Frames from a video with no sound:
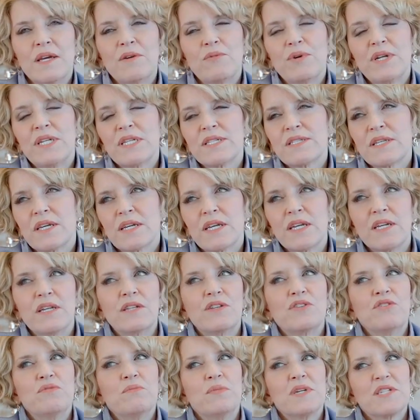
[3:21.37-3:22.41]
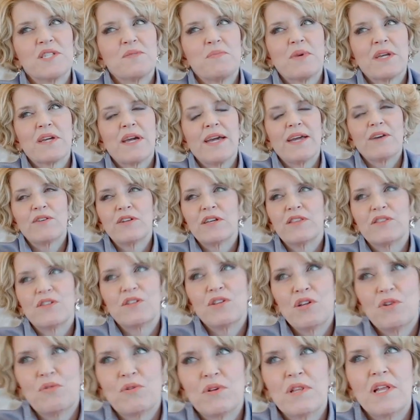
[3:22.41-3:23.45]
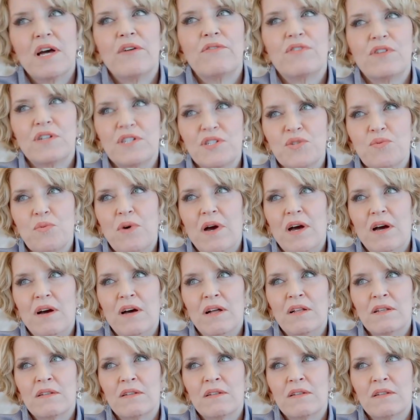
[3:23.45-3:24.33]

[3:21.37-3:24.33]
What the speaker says: wait a second. You must be counting the lower level as well.